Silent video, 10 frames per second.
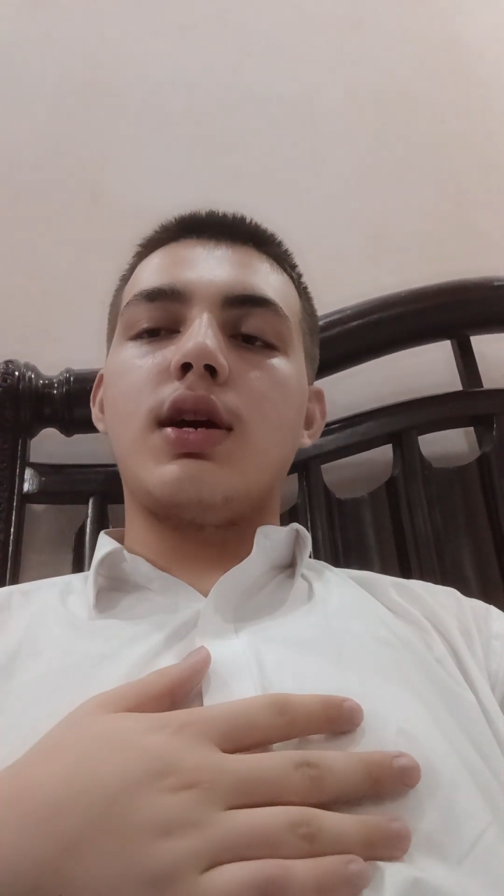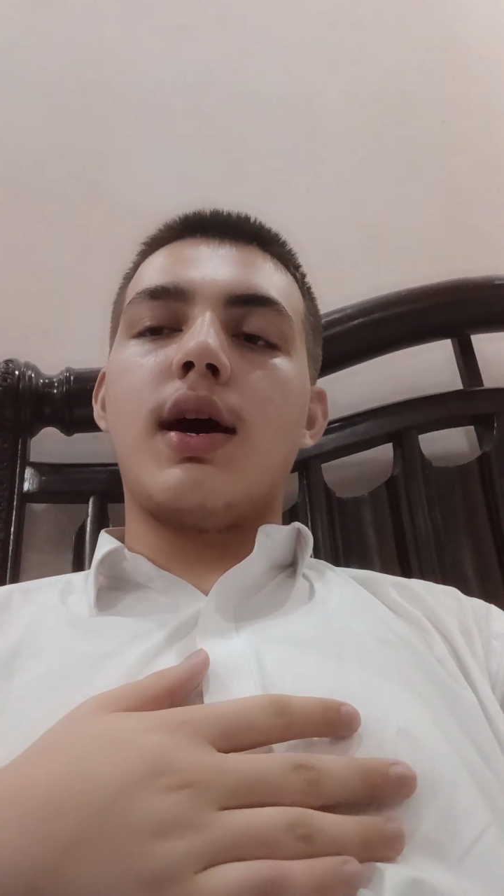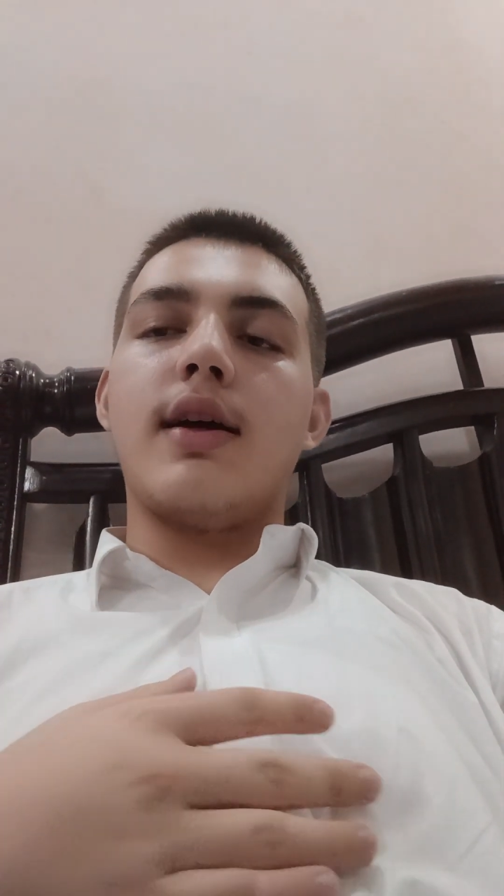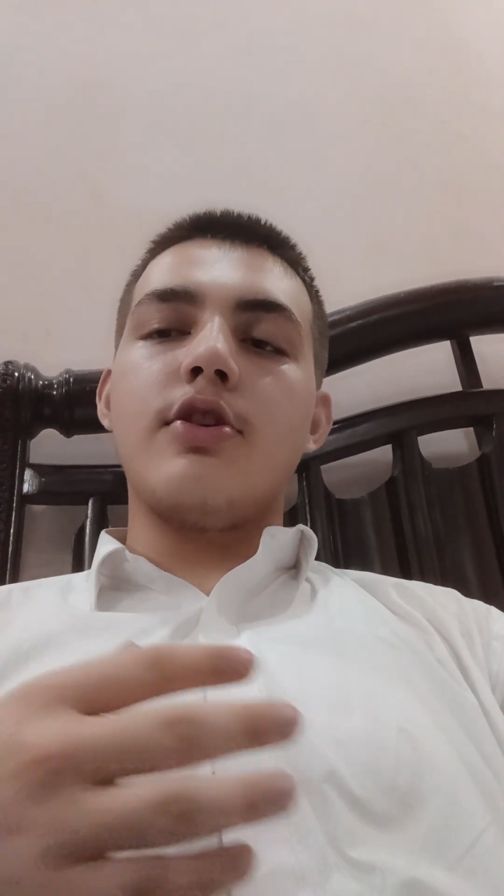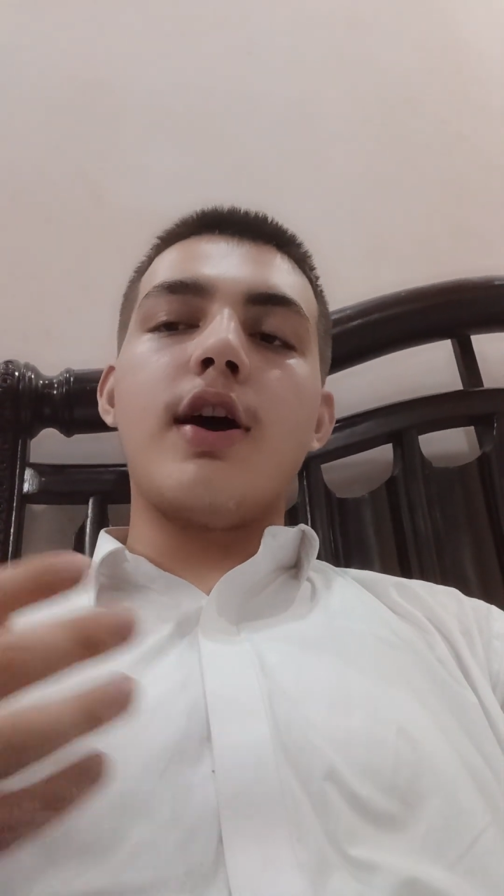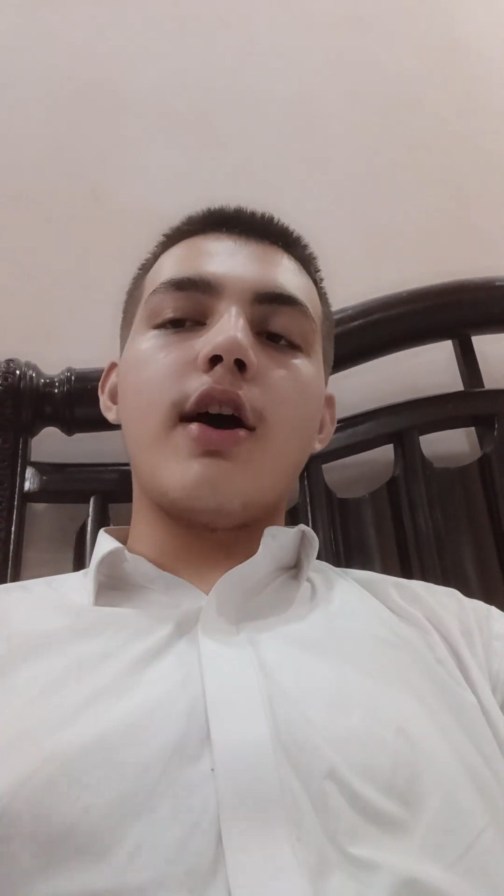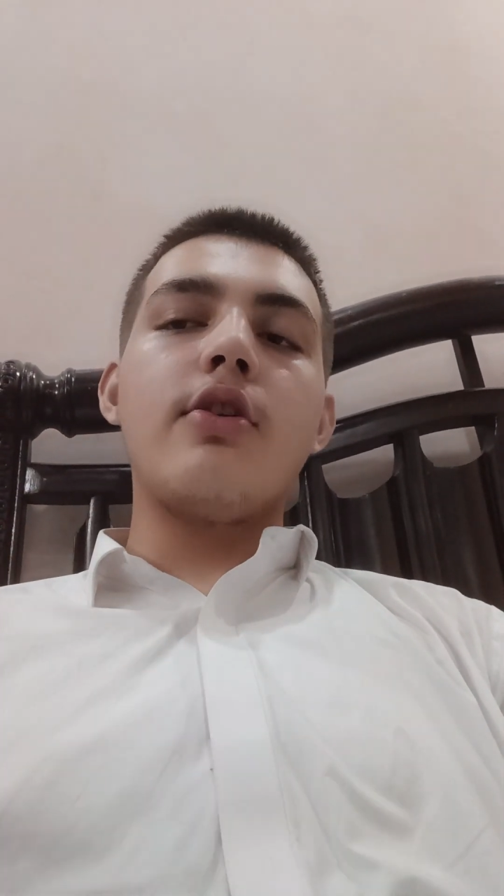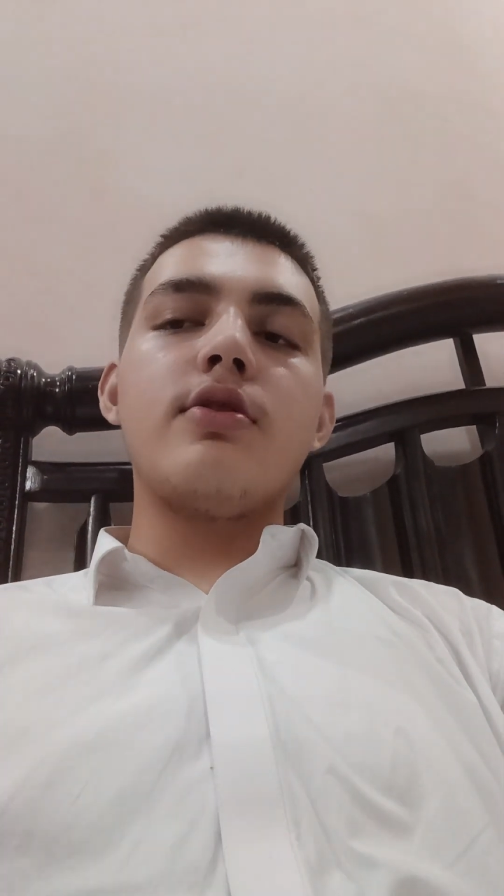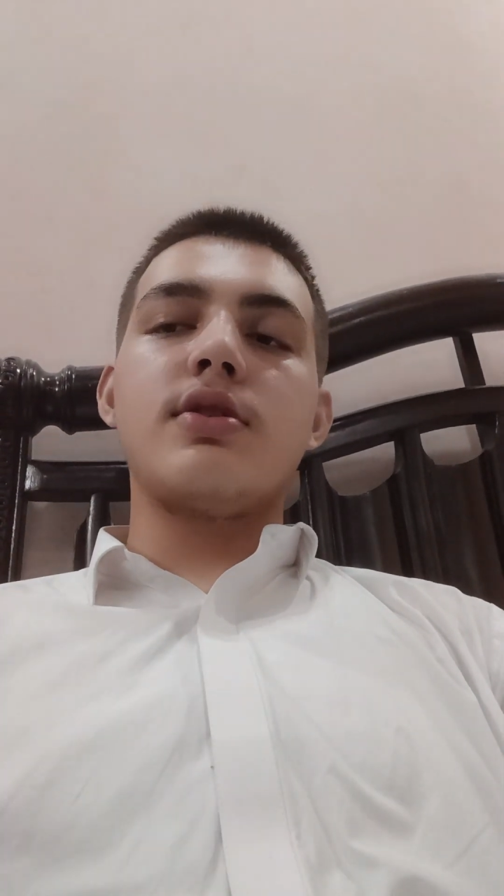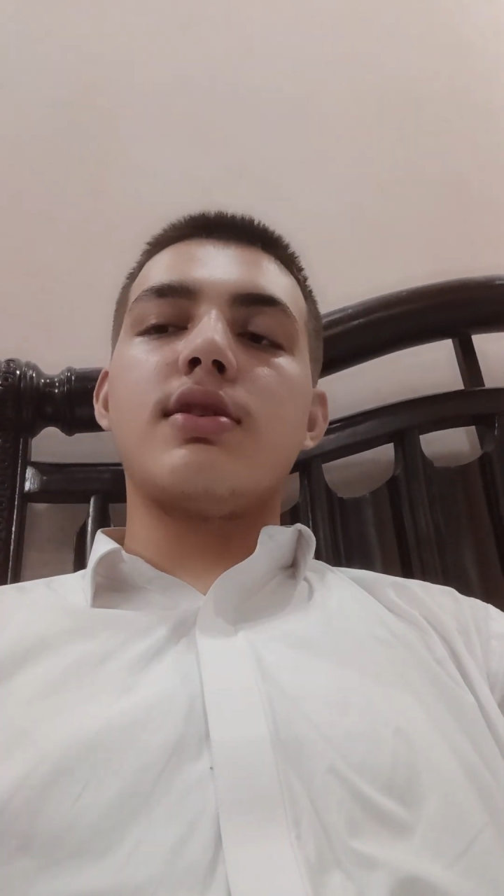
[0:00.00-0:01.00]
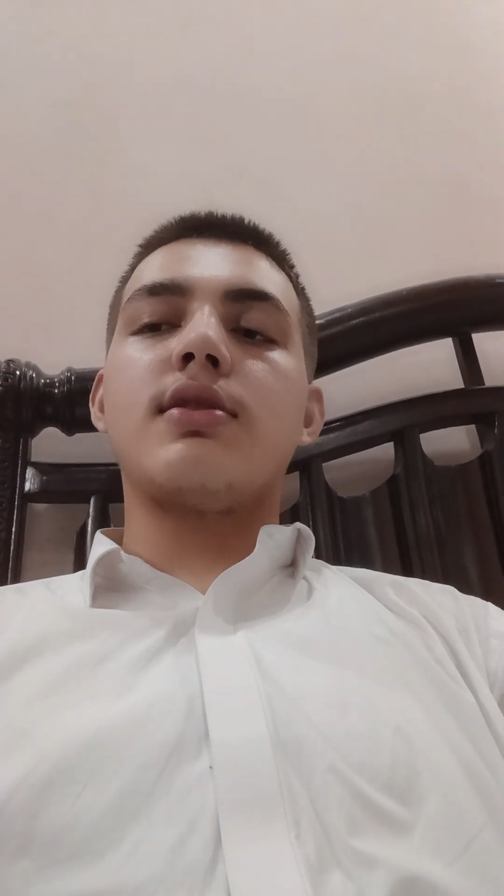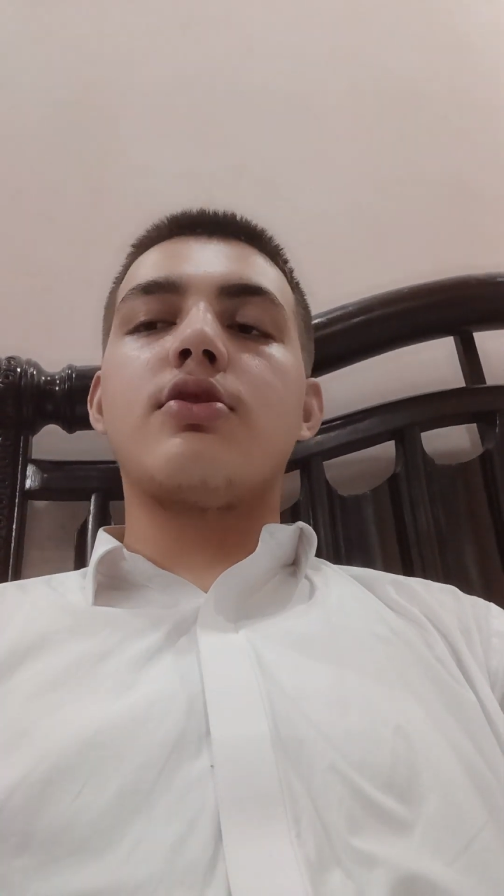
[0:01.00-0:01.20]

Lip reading: and errors is a